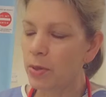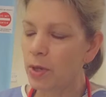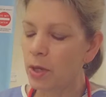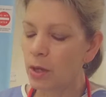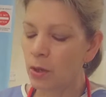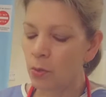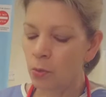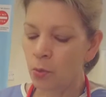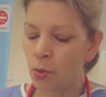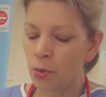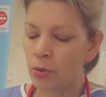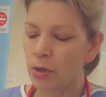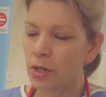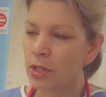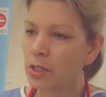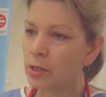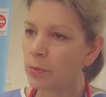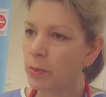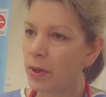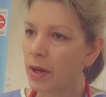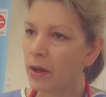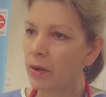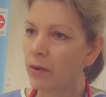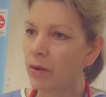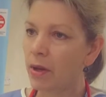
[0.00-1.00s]
be worried
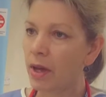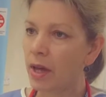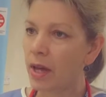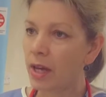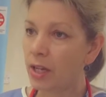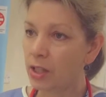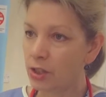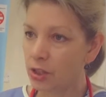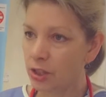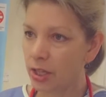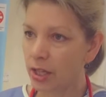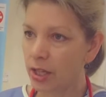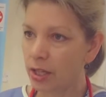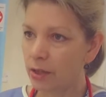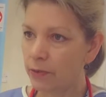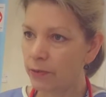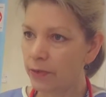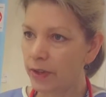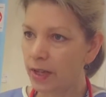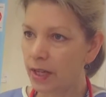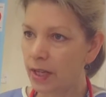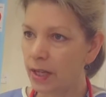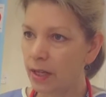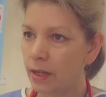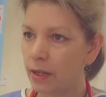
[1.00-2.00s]
about
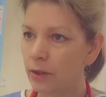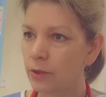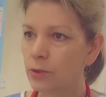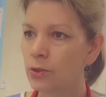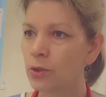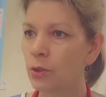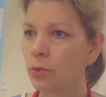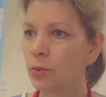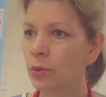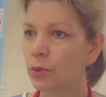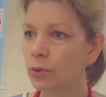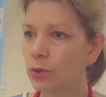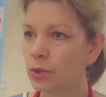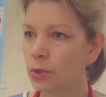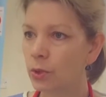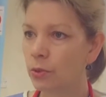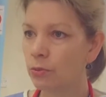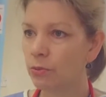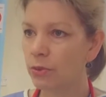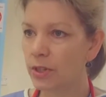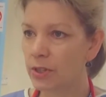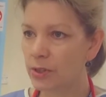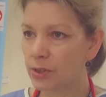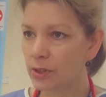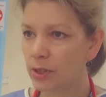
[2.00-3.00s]
HIV, so we'll do a
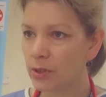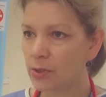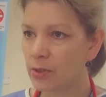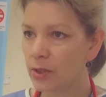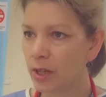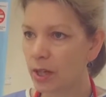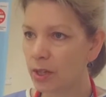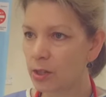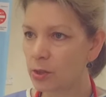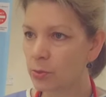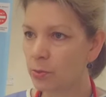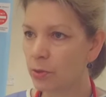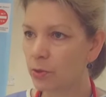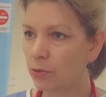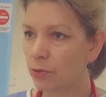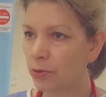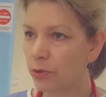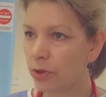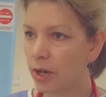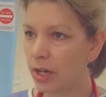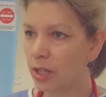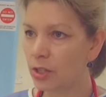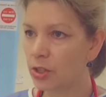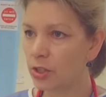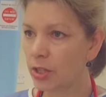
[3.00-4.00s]
risk assessment
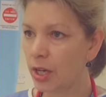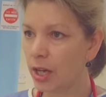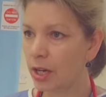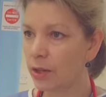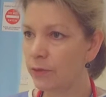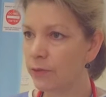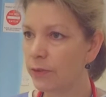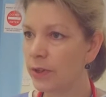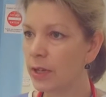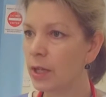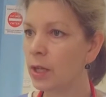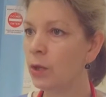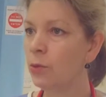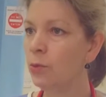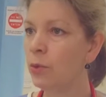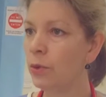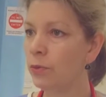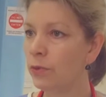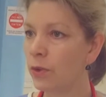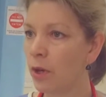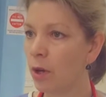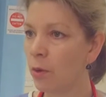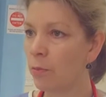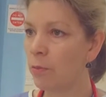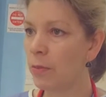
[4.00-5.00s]
for HIV. We've
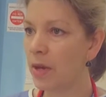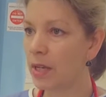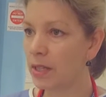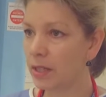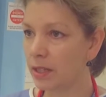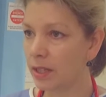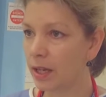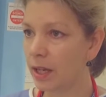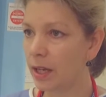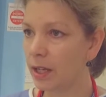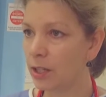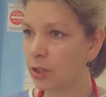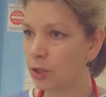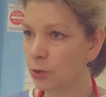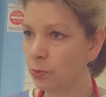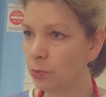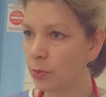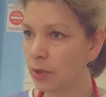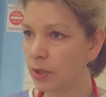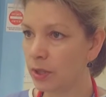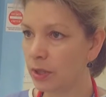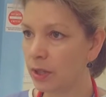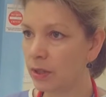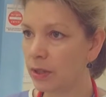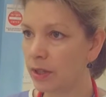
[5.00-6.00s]
got medication
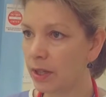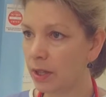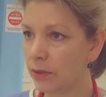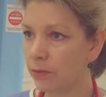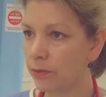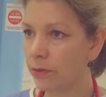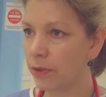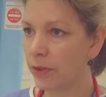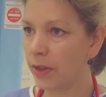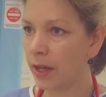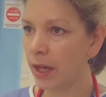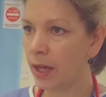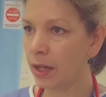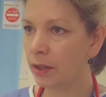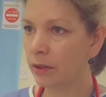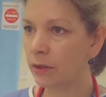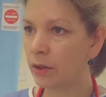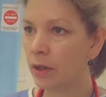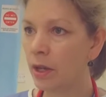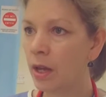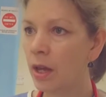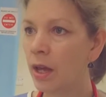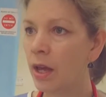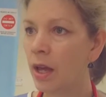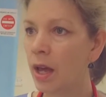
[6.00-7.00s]
we can give for that.
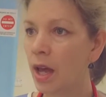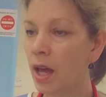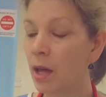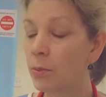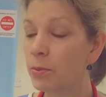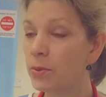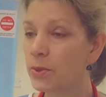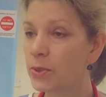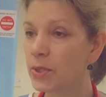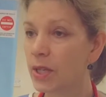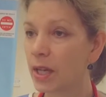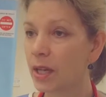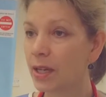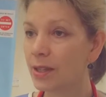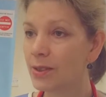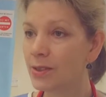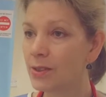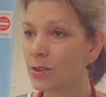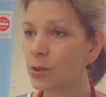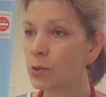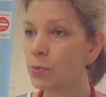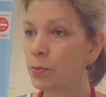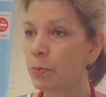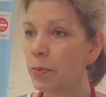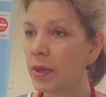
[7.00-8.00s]

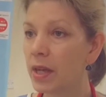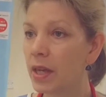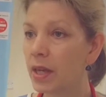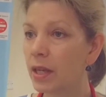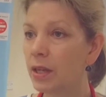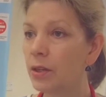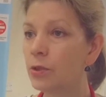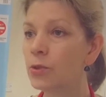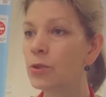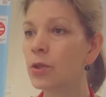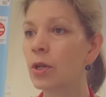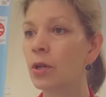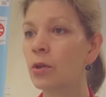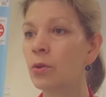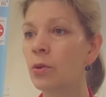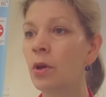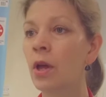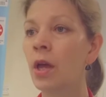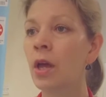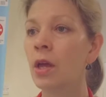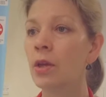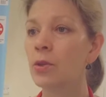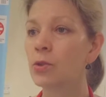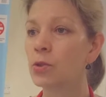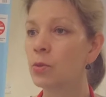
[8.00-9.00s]
Hepatitis B, so
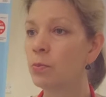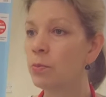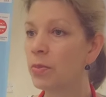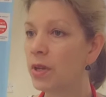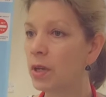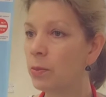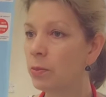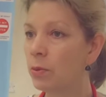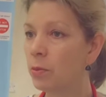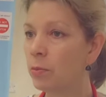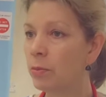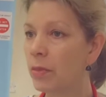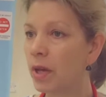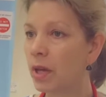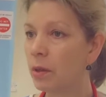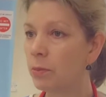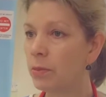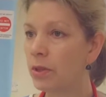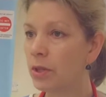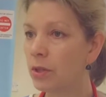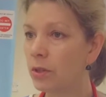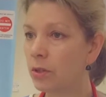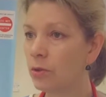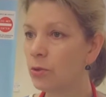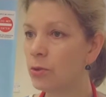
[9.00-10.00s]
some people might
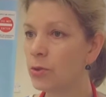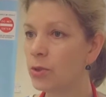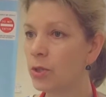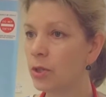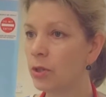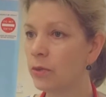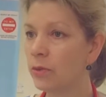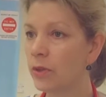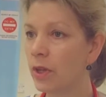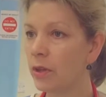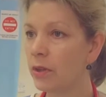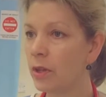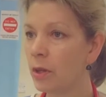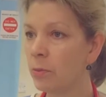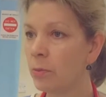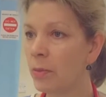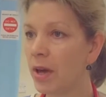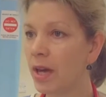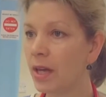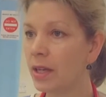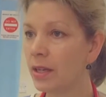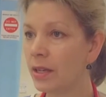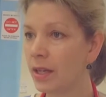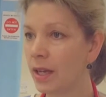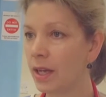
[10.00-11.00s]
be concerned that they
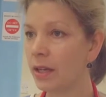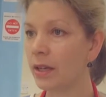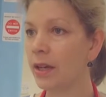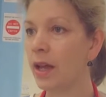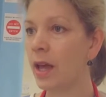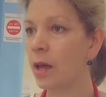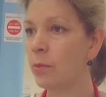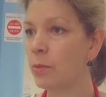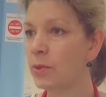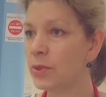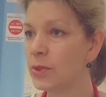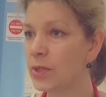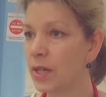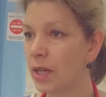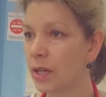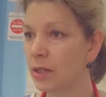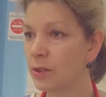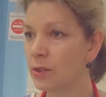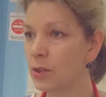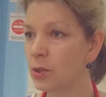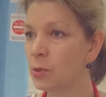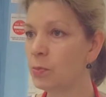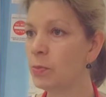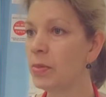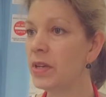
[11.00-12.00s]
might get
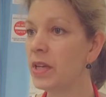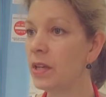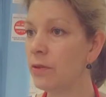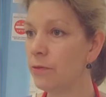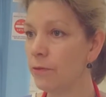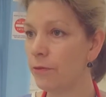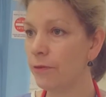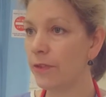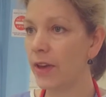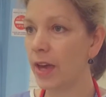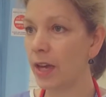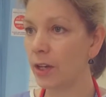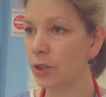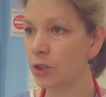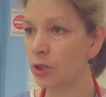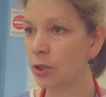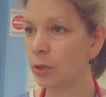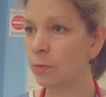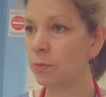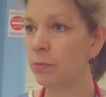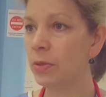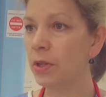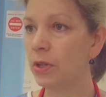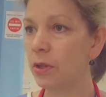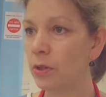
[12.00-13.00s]
hepatitis B
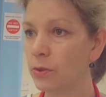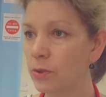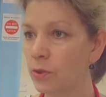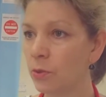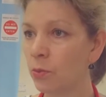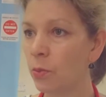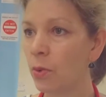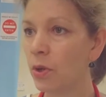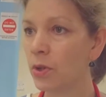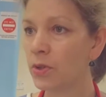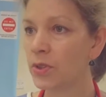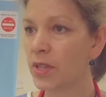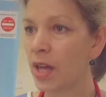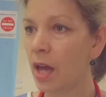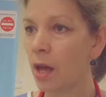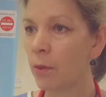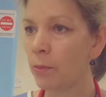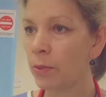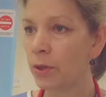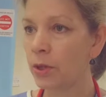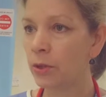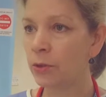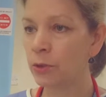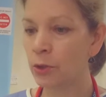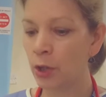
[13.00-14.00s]
infection because of what's
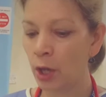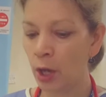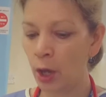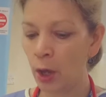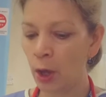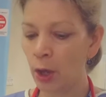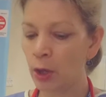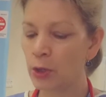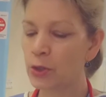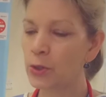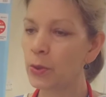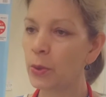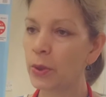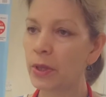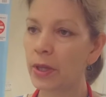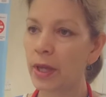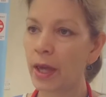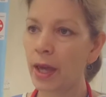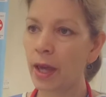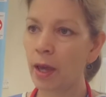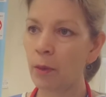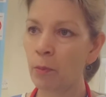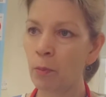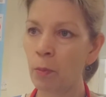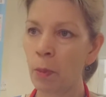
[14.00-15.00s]
happened. So
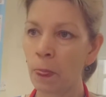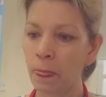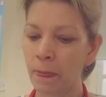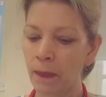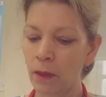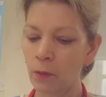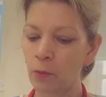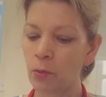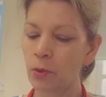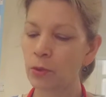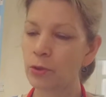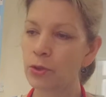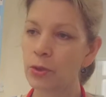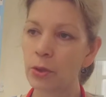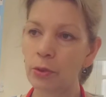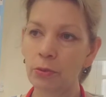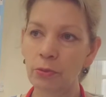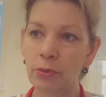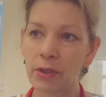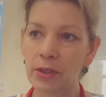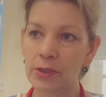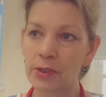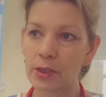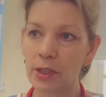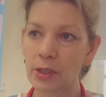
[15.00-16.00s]
again, we'll do a
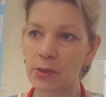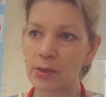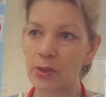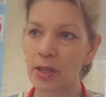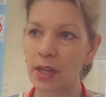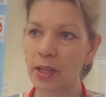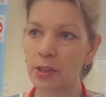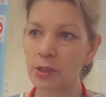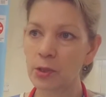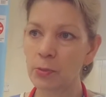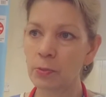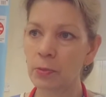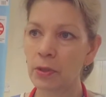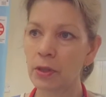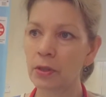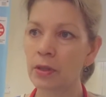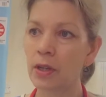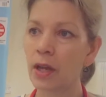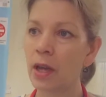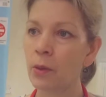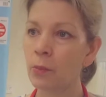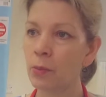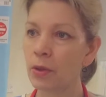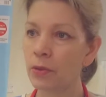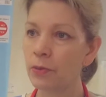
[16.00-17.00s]
risk assessment,
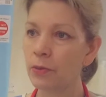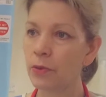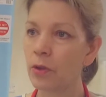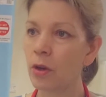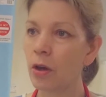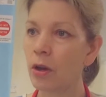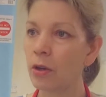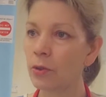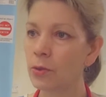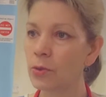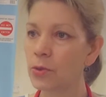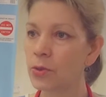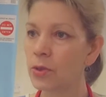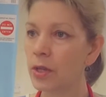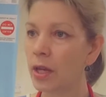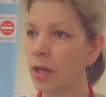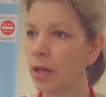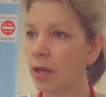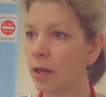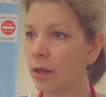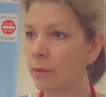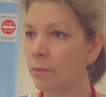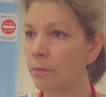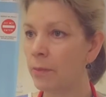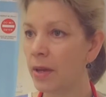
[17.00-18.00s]
and we've got
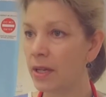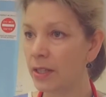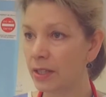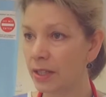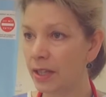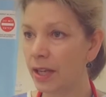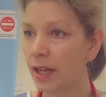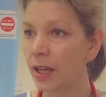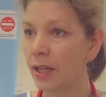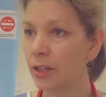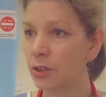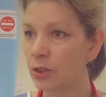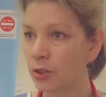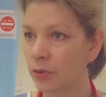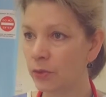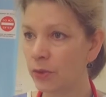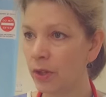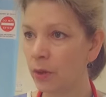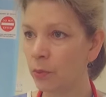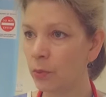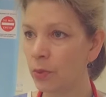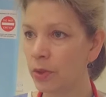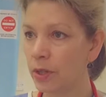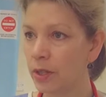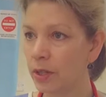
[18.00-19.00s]
medication
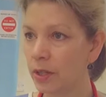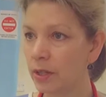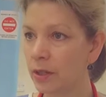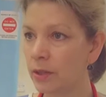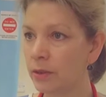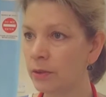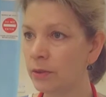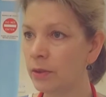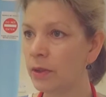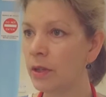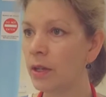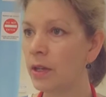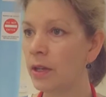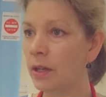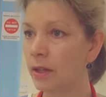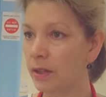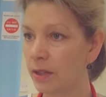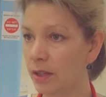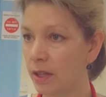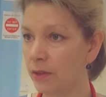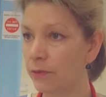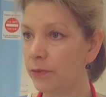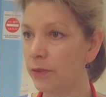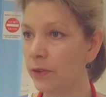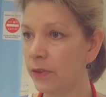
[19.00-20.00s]
that we can
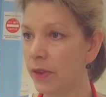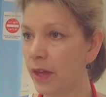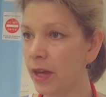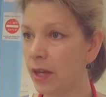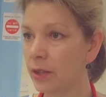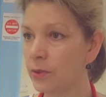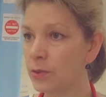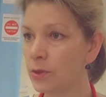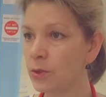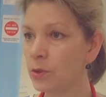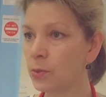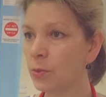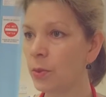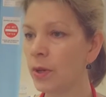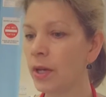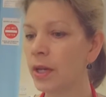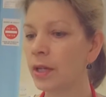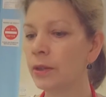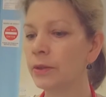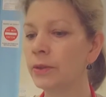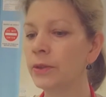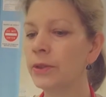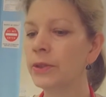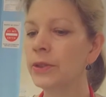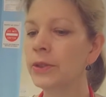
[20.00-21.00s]
give for that as
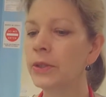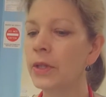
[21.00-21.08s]
well.